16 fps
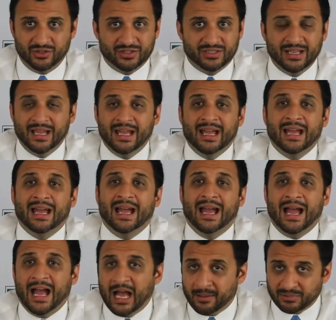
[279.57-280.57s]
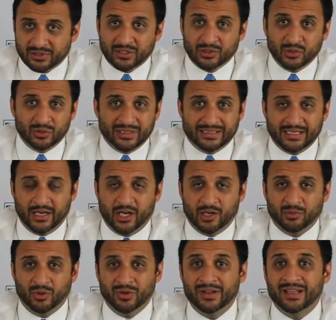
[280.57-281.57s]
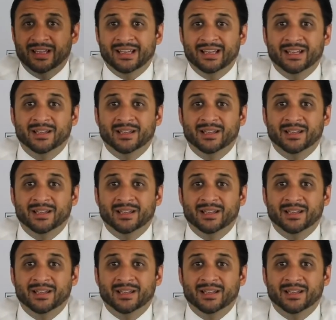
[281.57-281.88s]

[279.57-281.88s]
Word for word: Just absolutely terrible.